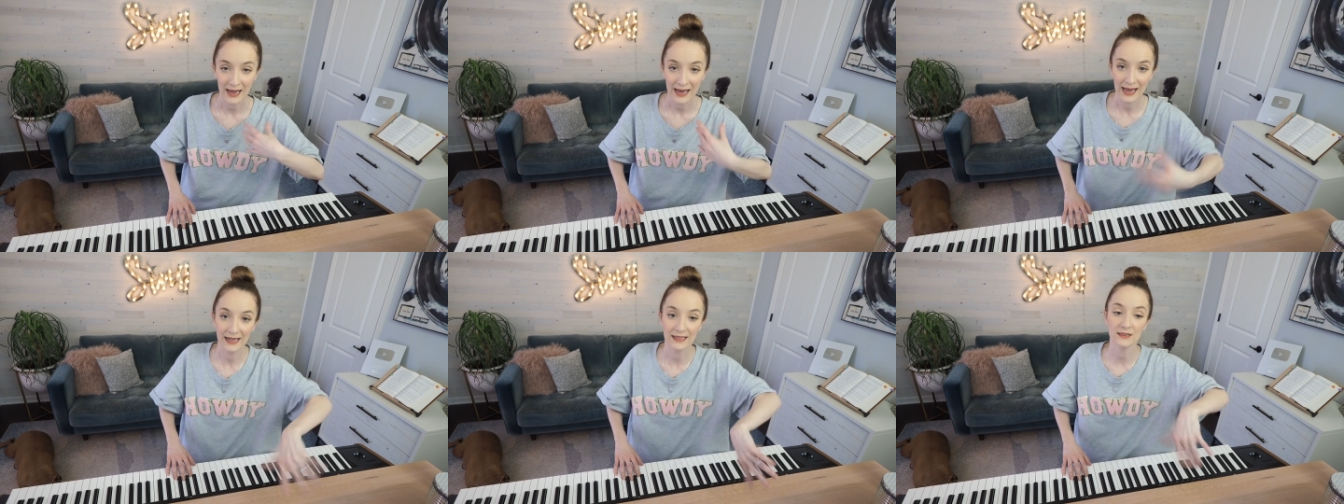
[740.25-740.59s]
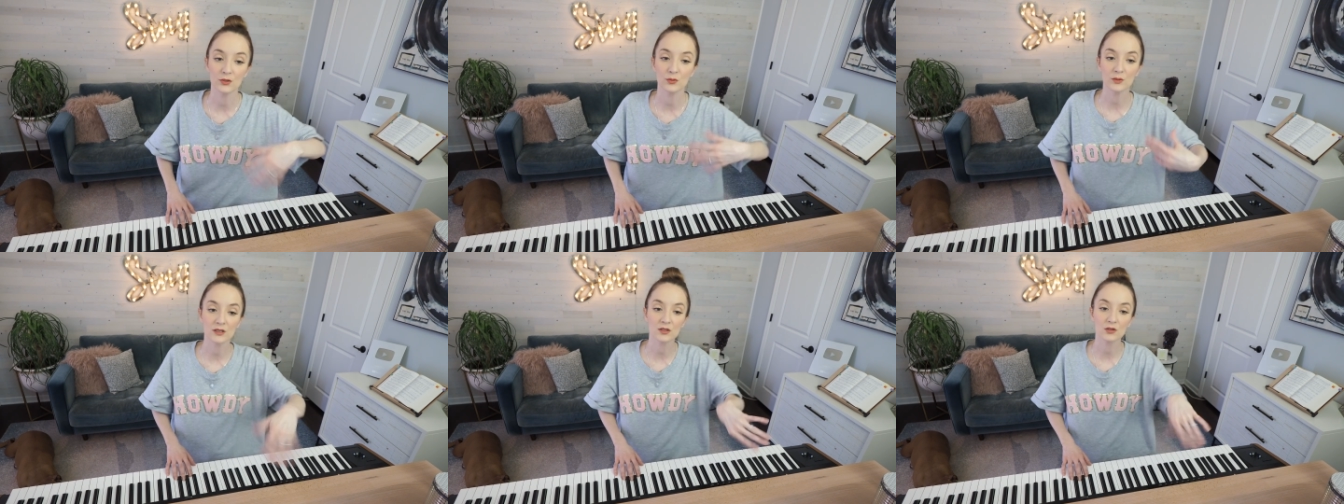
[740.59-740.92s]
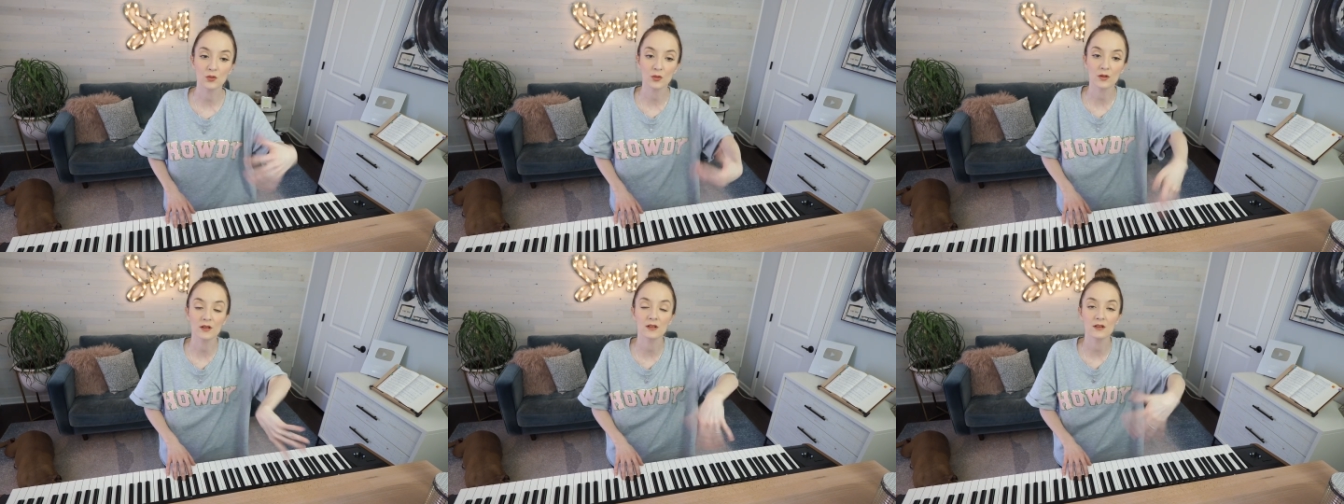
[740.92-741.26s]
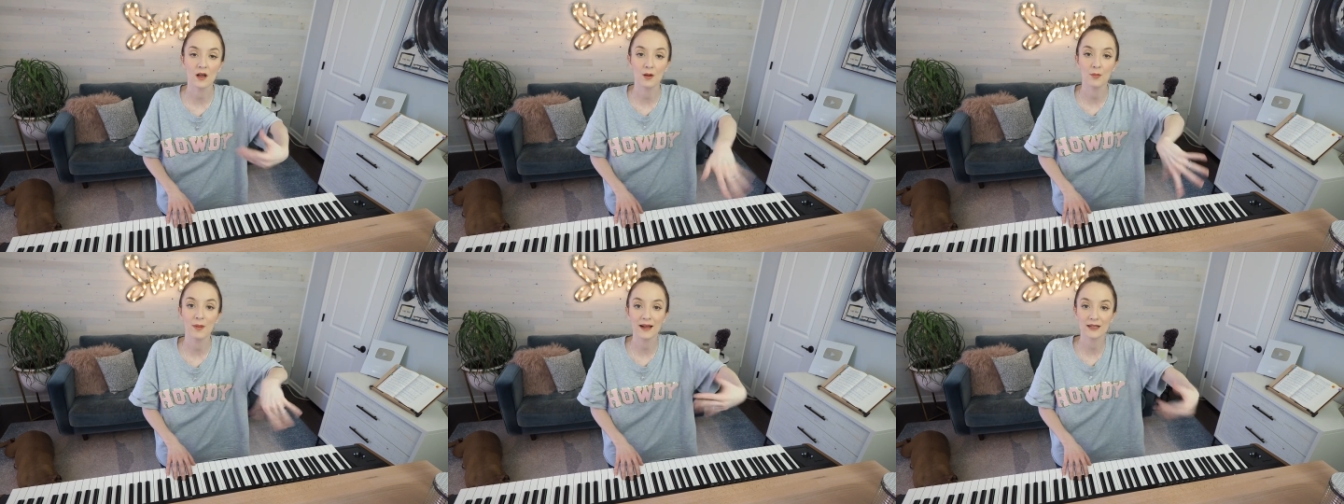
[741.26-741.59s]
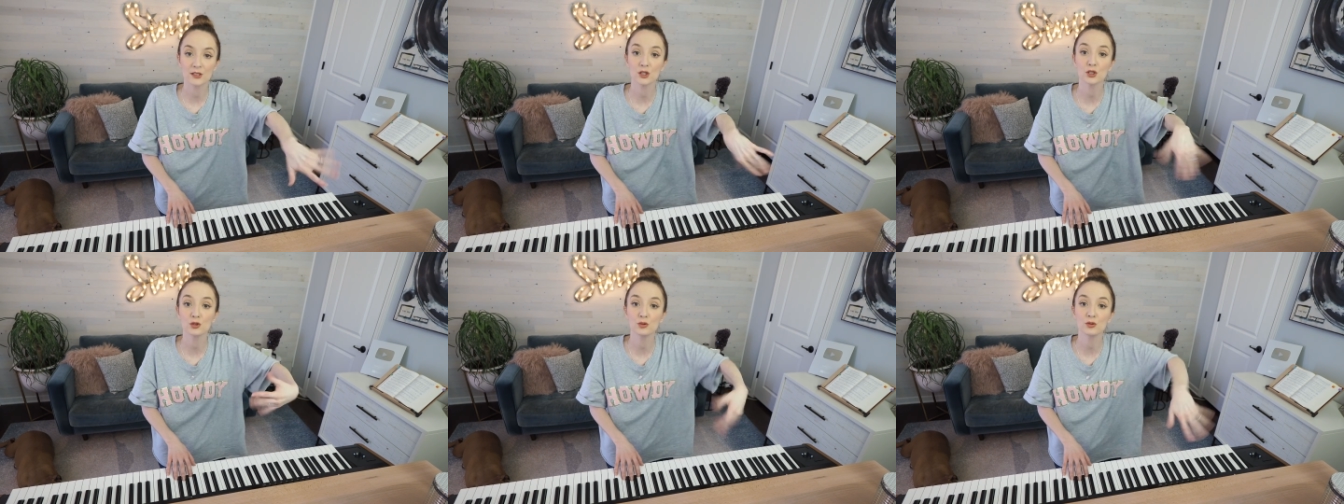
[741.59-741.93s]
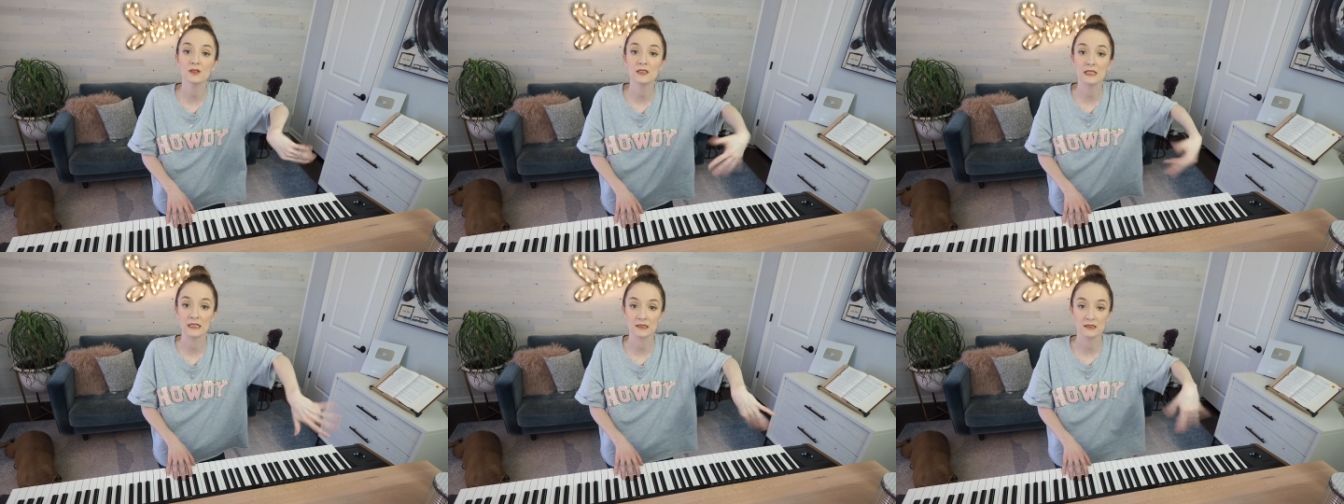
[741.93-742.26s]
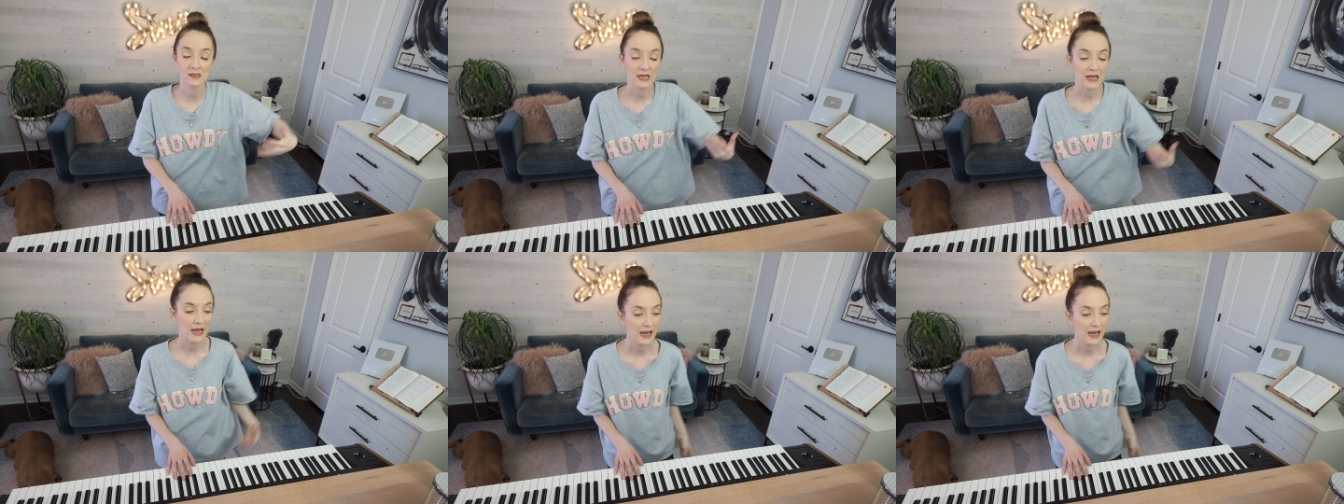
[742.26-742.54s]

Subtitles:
and to restore the tongue back to looseness.